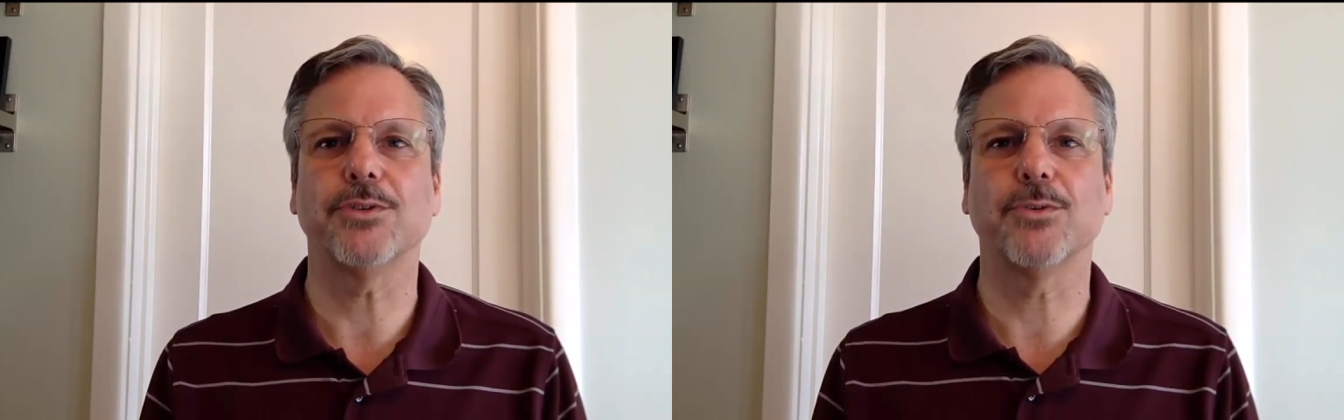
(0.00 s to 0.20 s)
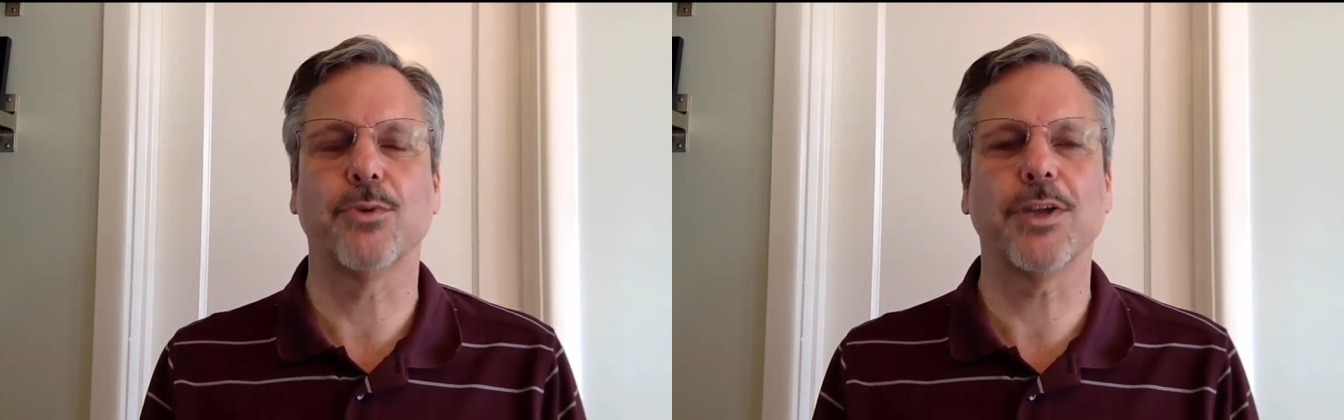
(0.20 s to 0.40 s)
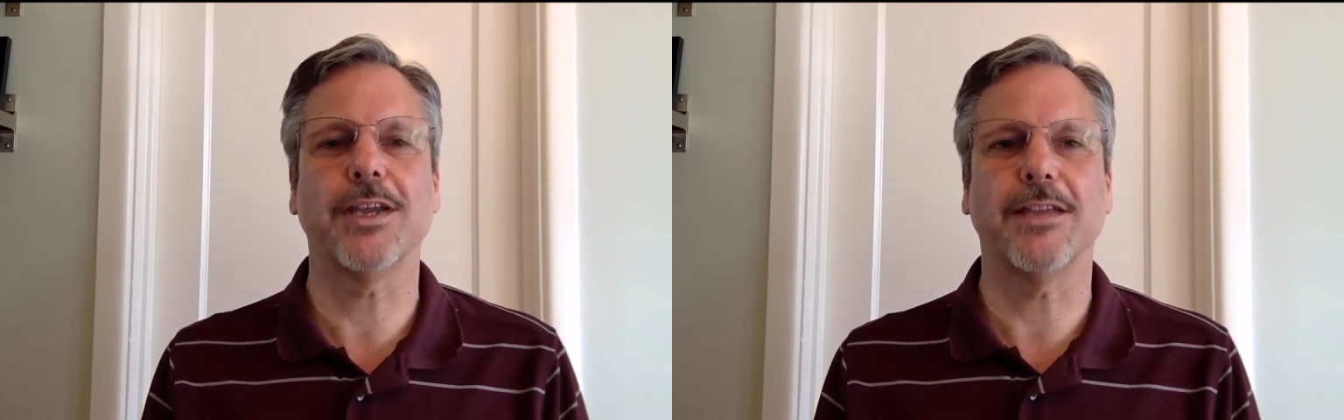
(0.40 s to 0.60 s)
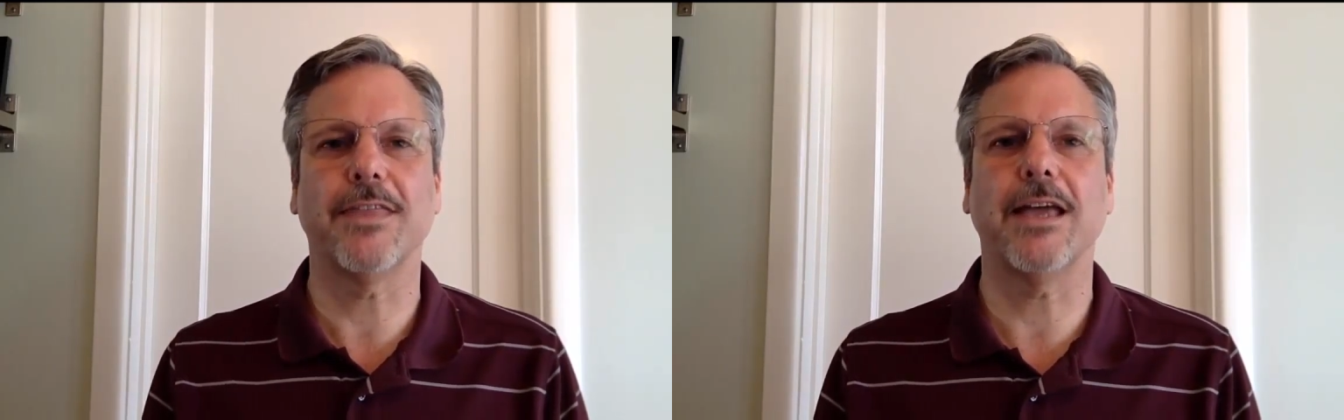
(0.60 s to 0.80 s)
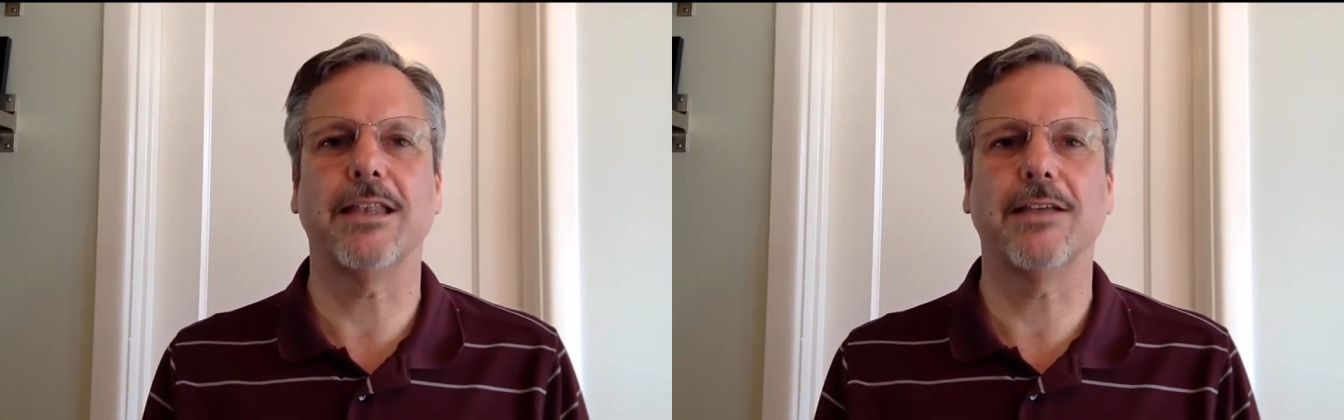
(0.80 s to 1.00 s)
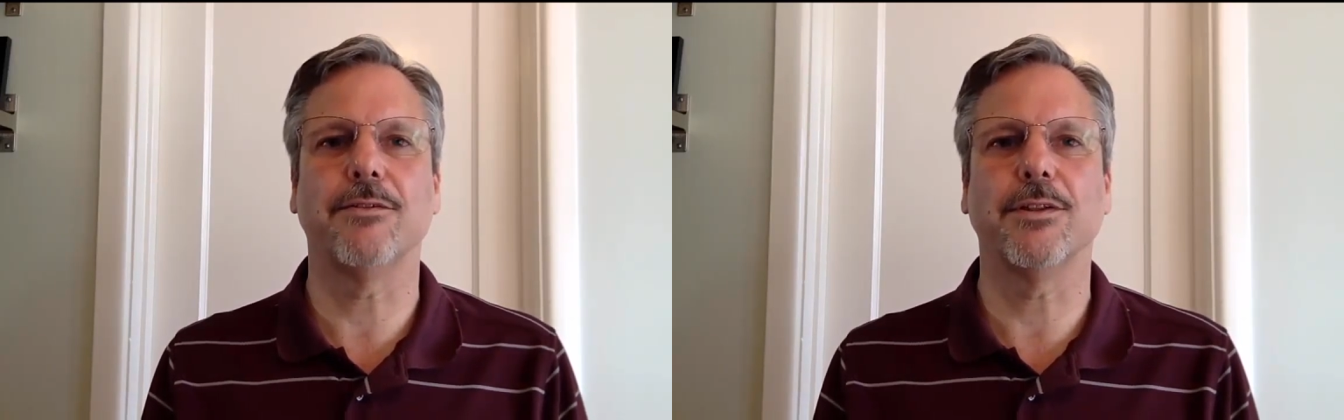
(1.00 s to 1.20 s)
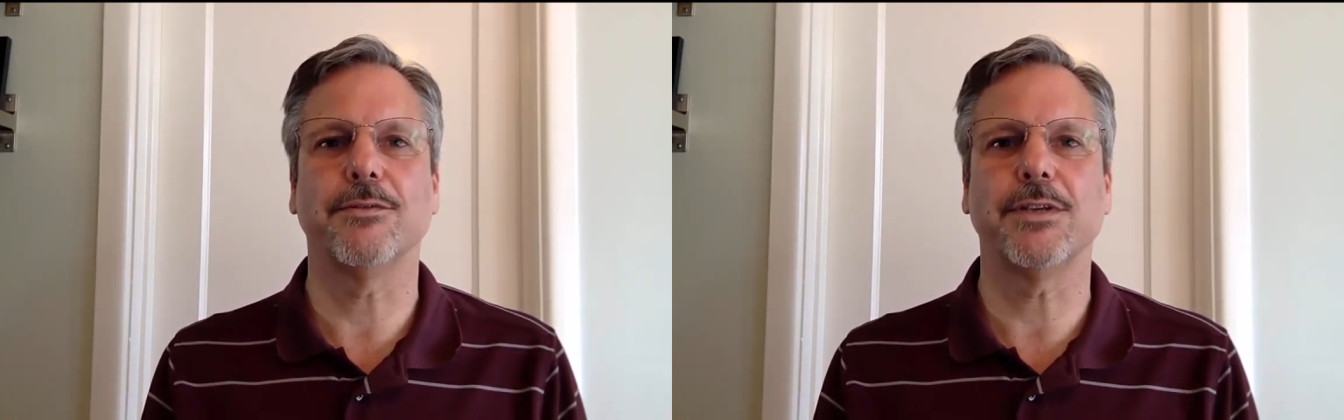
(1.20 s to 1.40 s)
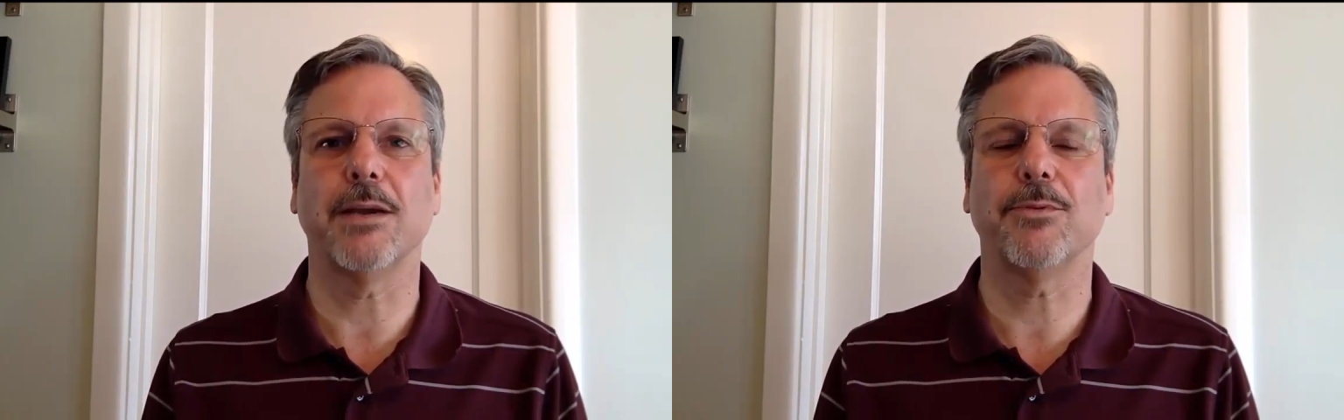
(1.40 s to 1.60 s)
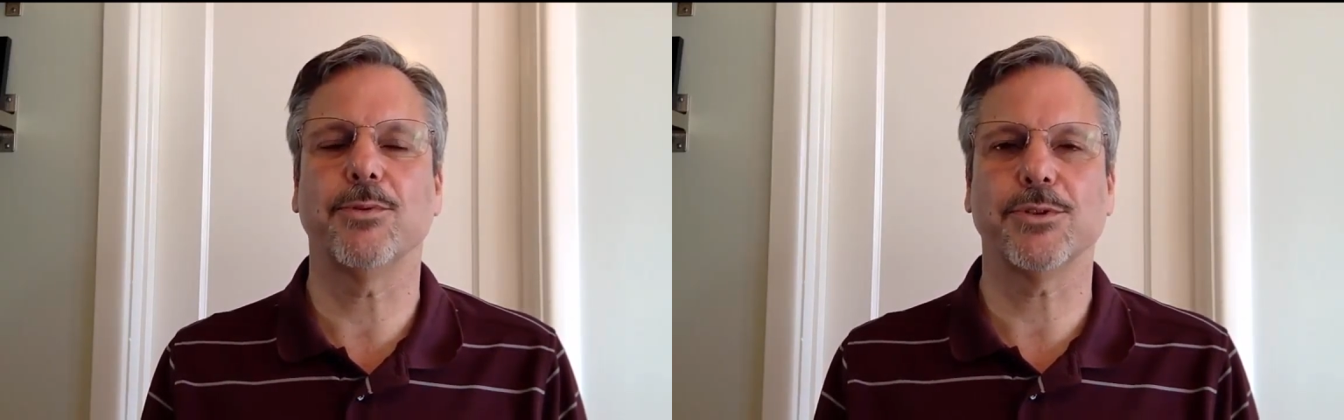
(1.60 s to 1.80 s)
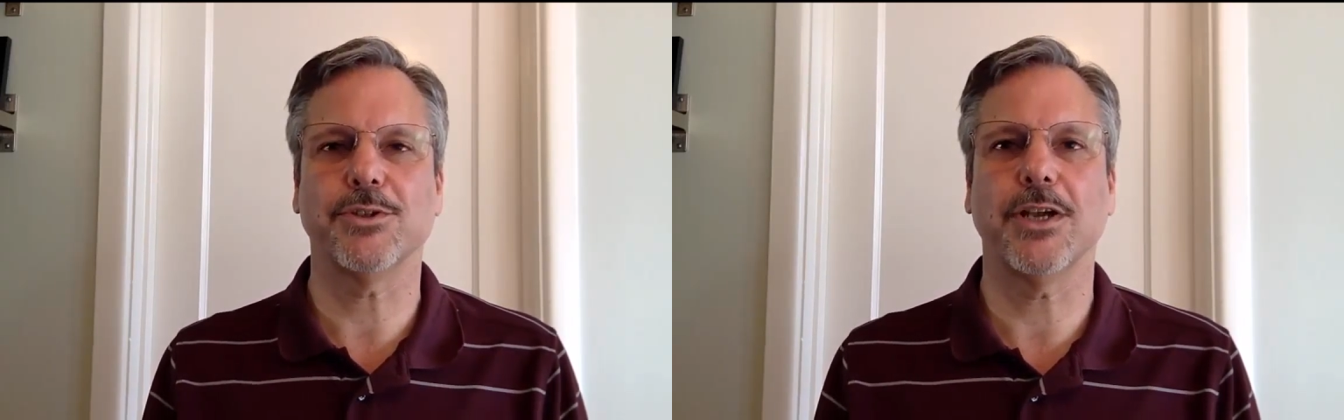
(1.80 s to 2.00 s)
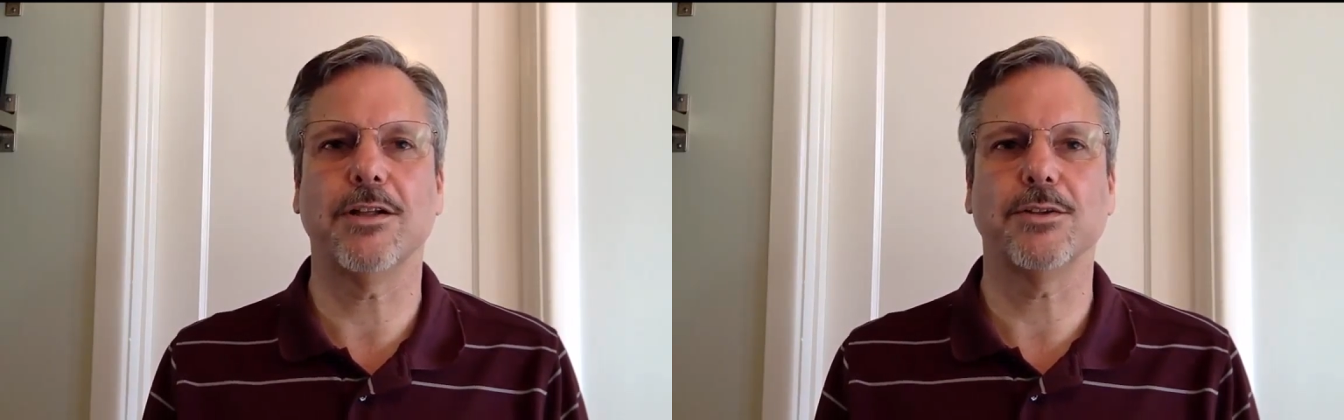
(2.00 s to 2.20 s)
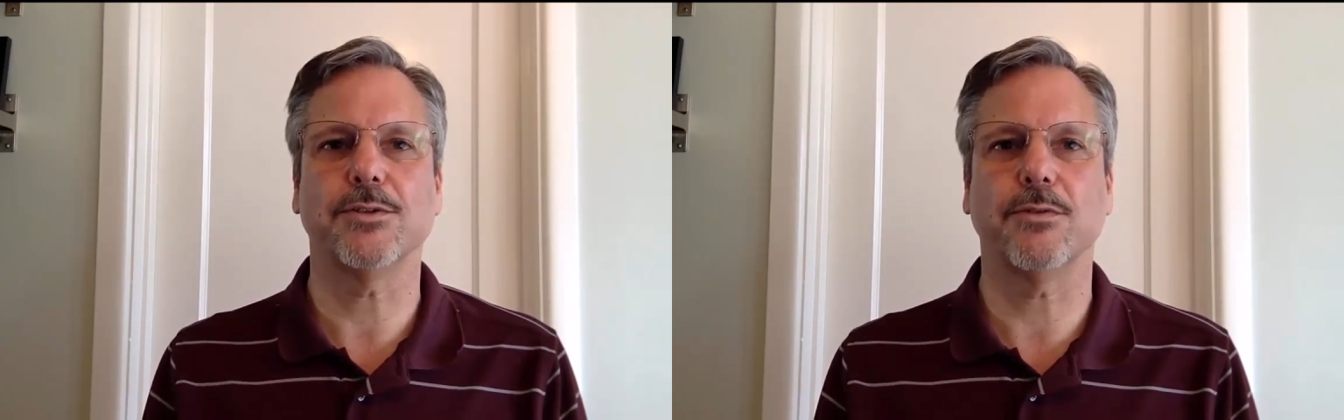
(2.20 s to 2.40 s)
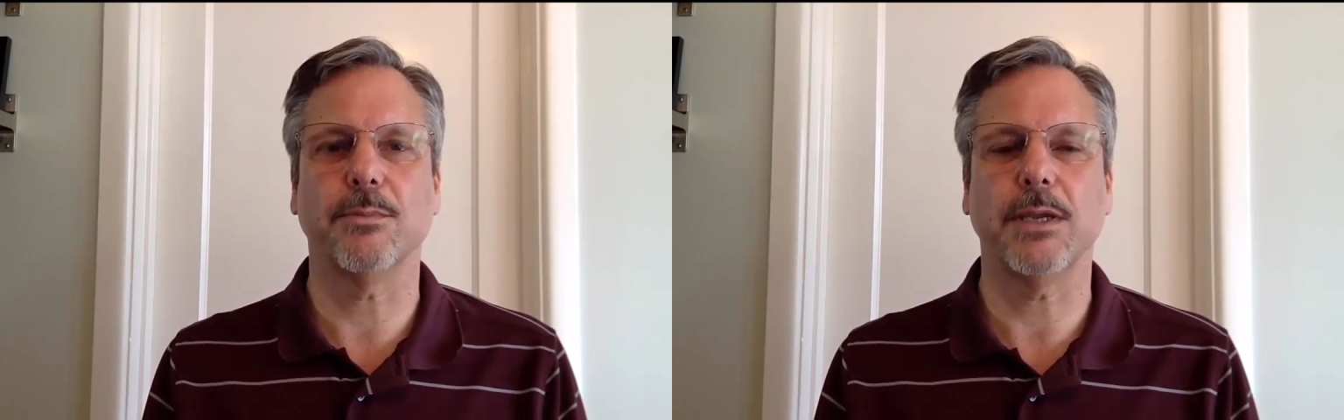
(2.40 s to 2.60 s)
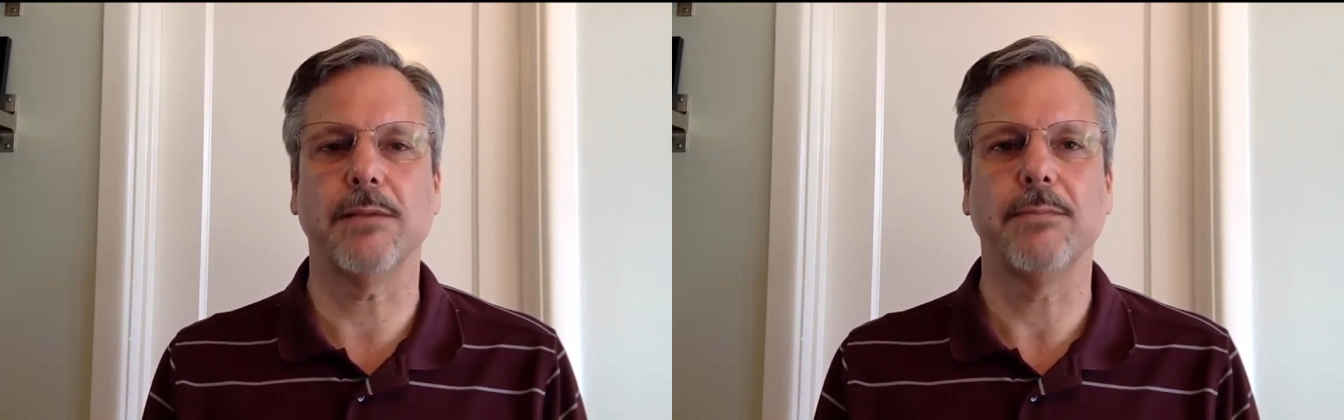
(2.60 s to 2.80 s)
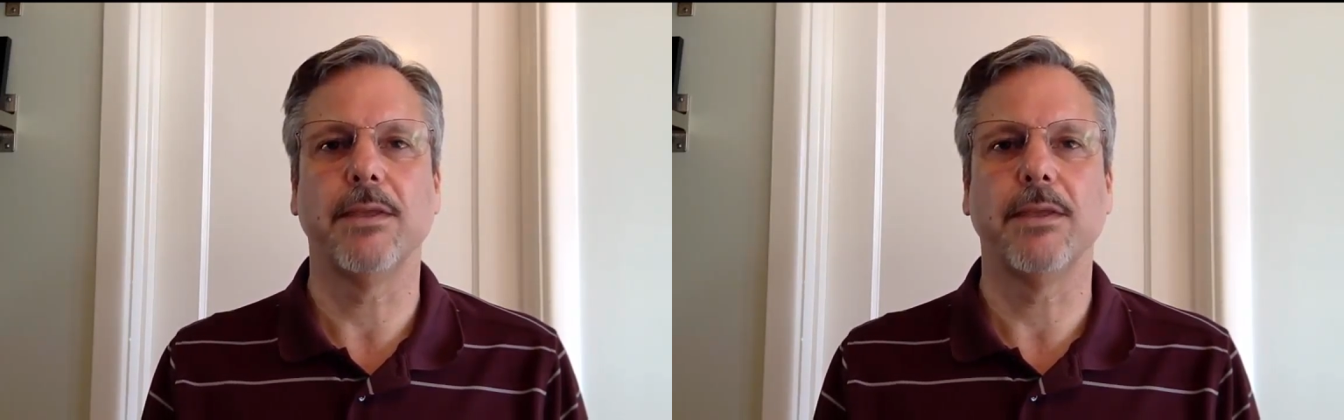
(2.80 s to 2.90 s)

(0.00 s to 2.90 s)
so working at that level of depth was a challenge for me.